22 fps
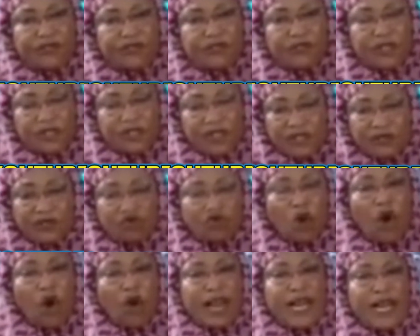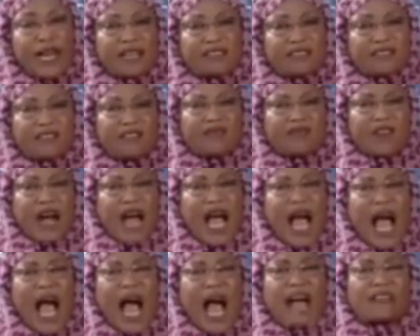the soil in Zamfara
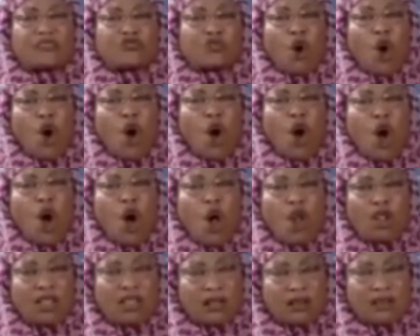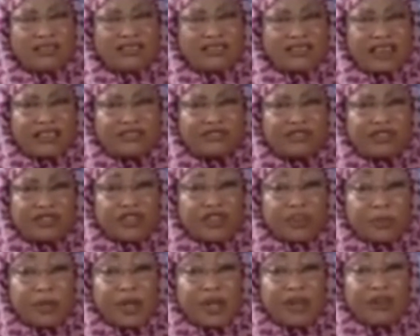has all the
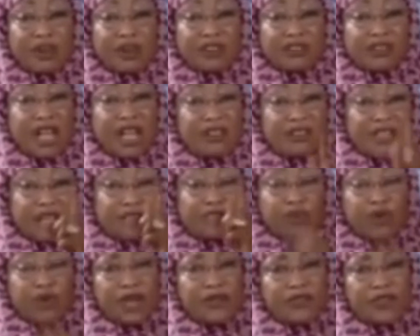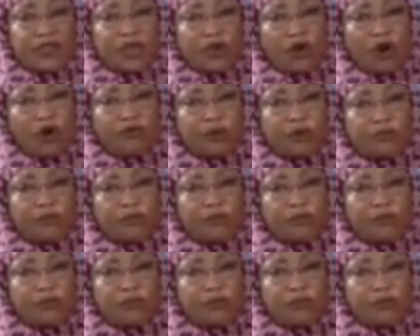strategic minerals that you can think of.